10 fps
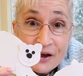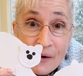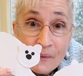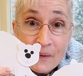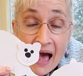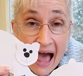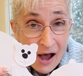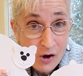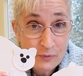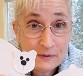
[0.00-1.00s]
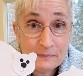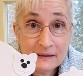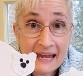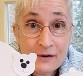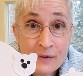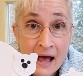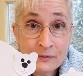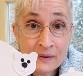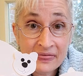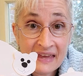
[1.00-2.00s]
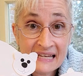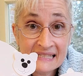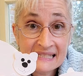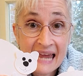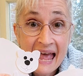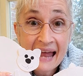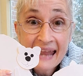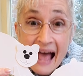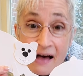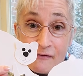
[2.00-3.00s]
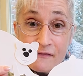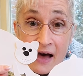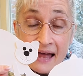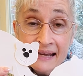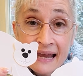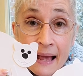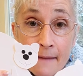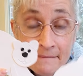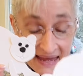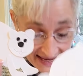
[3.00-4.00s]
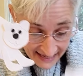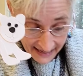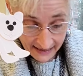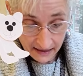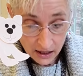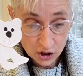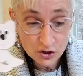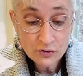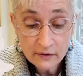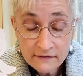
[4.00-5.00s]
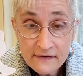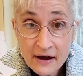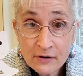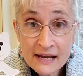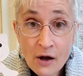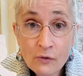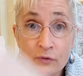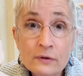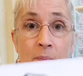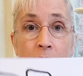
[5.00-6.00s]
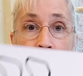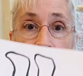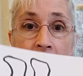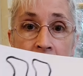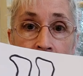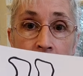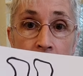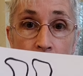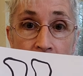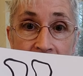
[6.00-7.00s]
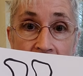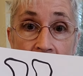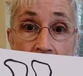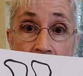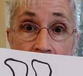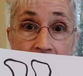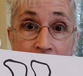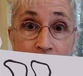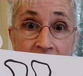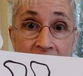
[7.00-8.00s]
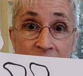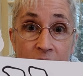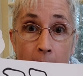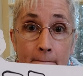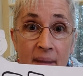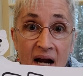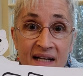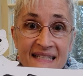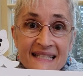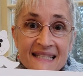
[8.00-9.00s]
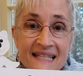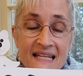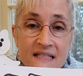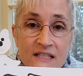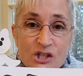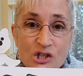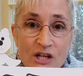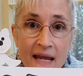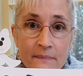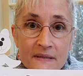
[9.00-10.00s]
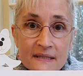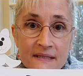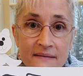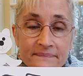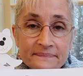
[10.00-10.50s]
I hope you play around with this and have fun making your very own polar bear with all of these parts, these shapes.